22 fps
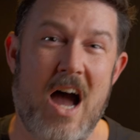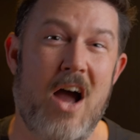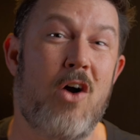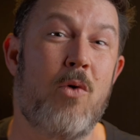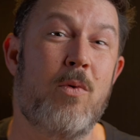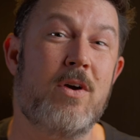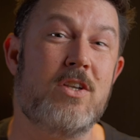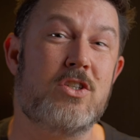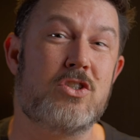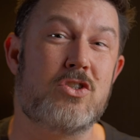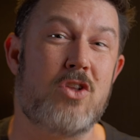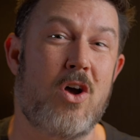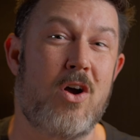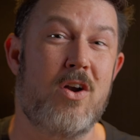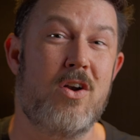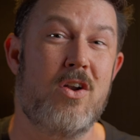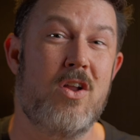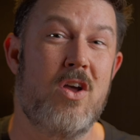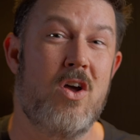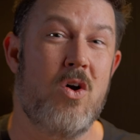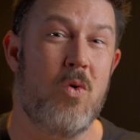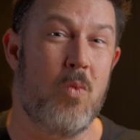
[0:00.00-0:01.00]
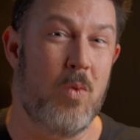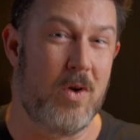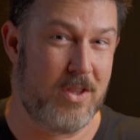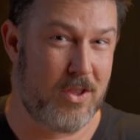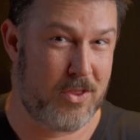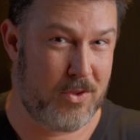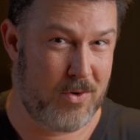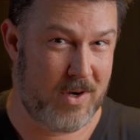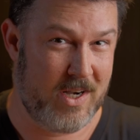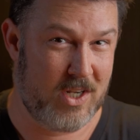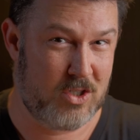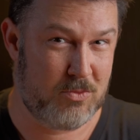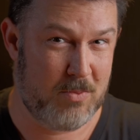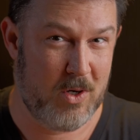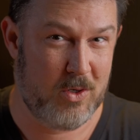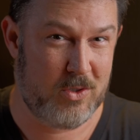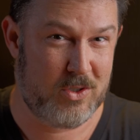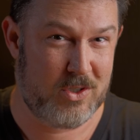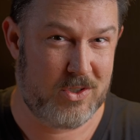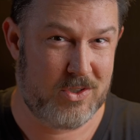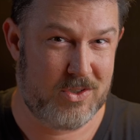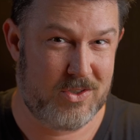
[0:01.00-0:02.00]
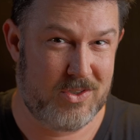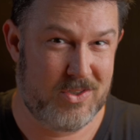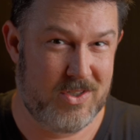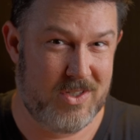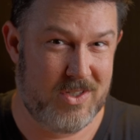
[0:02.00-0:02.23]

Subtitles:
always start with the 3 exposures.